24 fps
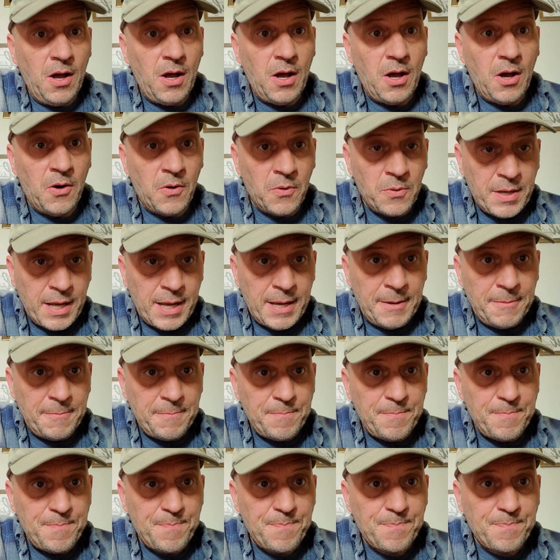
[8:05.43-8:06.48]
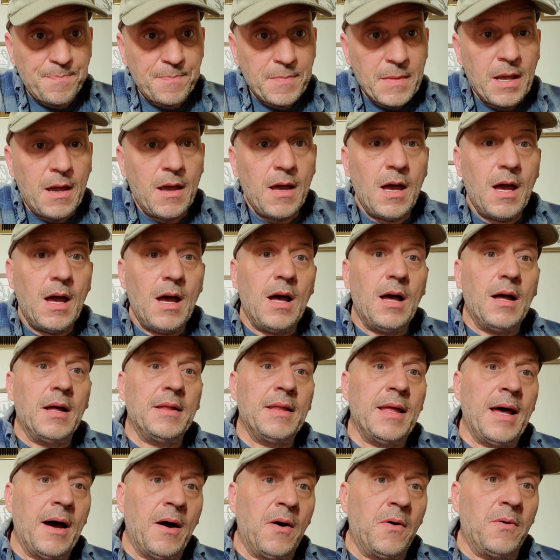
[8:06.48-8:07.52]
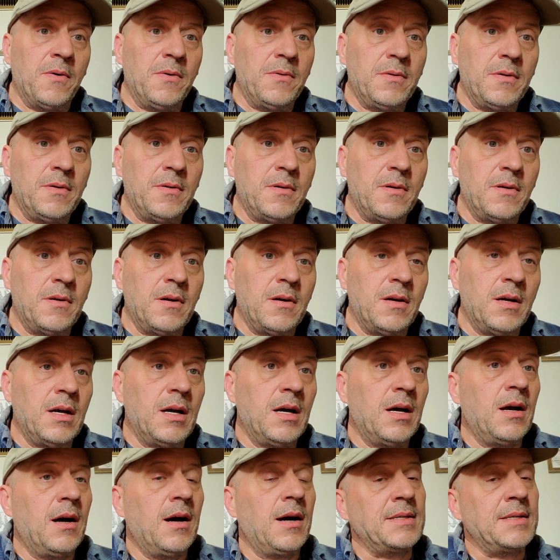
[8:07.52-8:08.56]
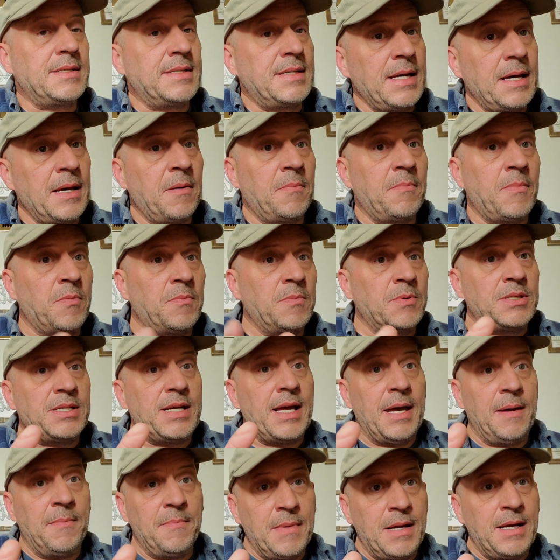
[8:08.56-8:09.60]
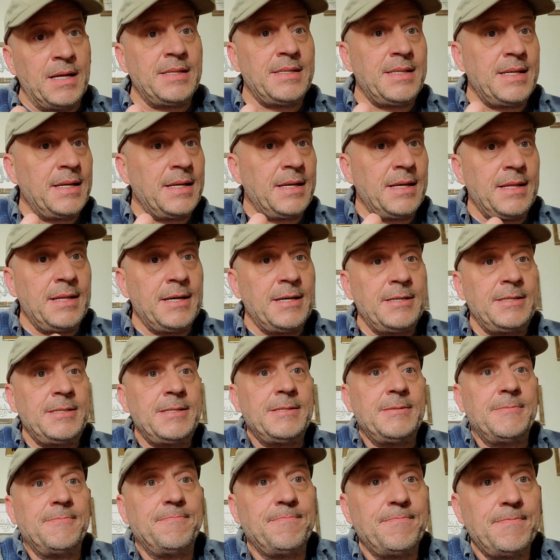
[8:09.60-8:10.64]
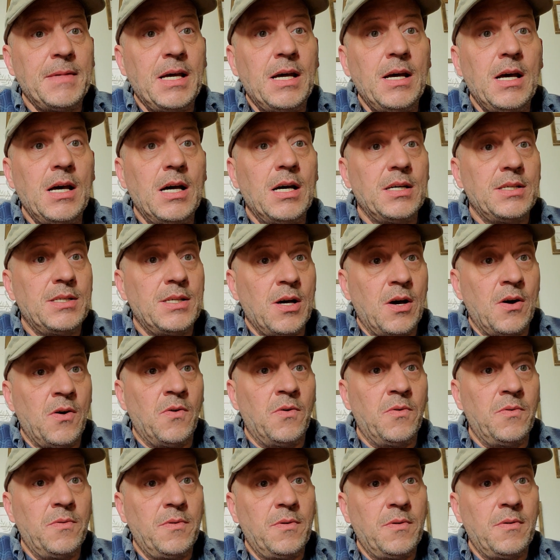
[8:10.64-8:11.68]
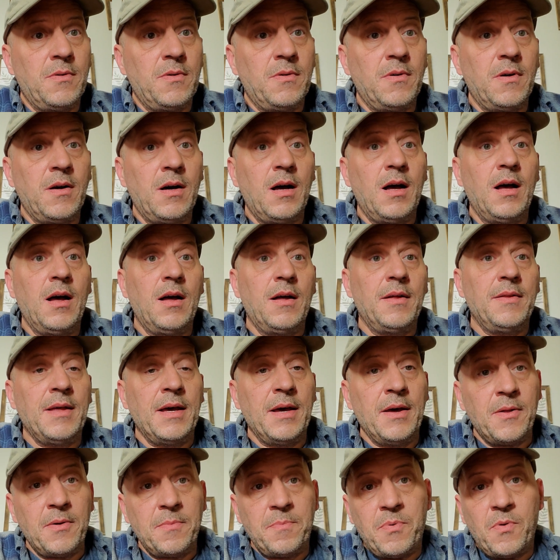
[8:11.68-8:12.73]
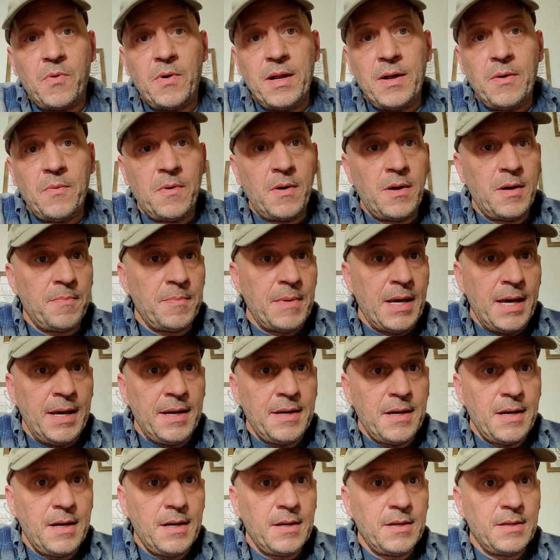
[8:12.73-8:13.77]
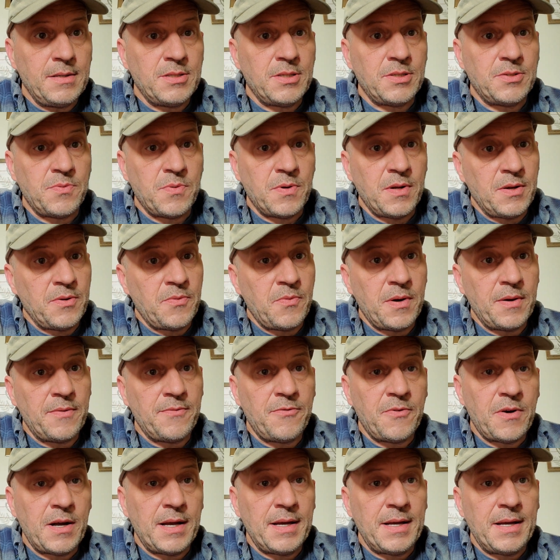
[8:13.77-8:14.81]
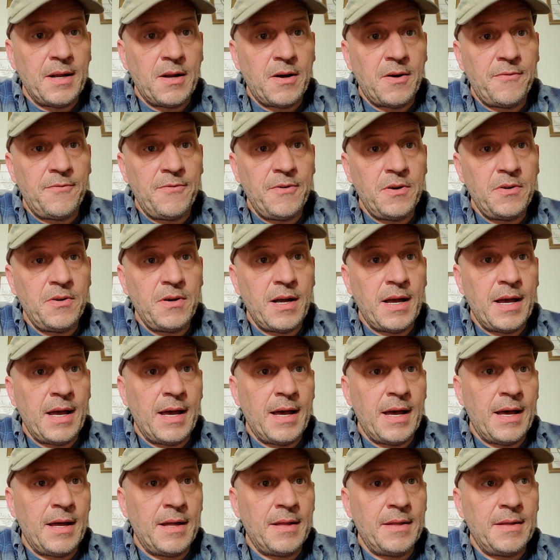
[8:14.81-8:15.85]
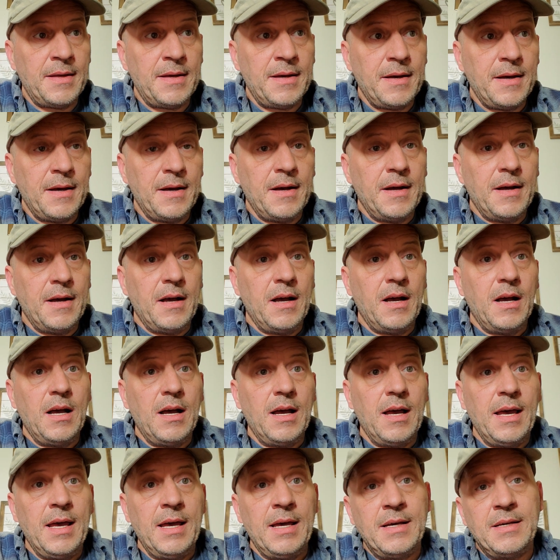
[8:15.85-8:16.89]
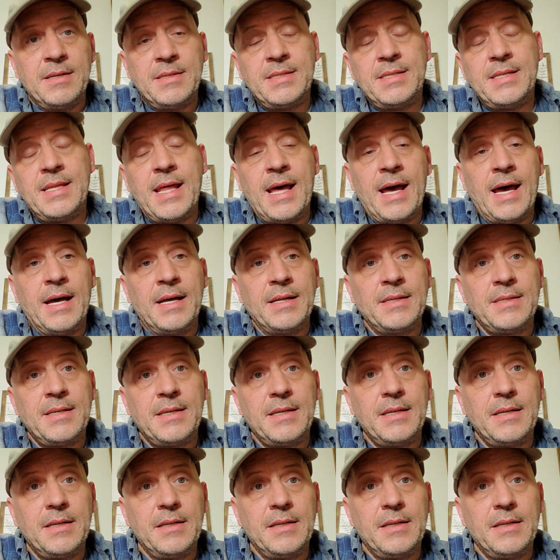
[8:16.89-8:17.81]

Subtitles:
Okay. Now, I see I'm almost 8 minutes into this. So, the other point I want to make, just really quick before I get off here, and is that